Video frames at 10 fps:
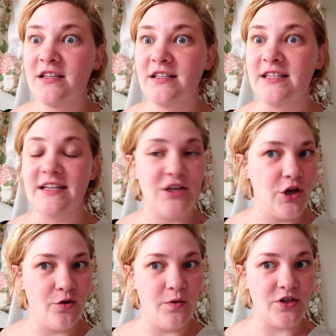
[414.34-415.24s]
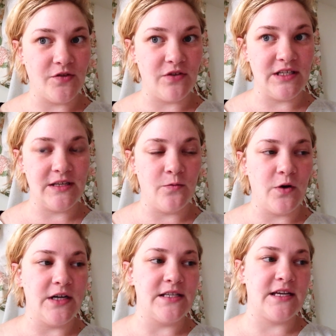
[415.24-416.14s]
didn't know which fleece it
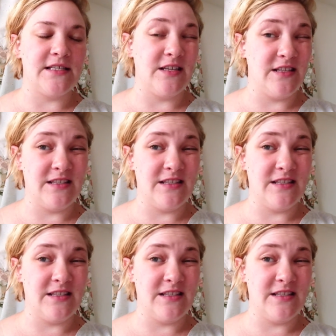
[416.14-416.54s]
was because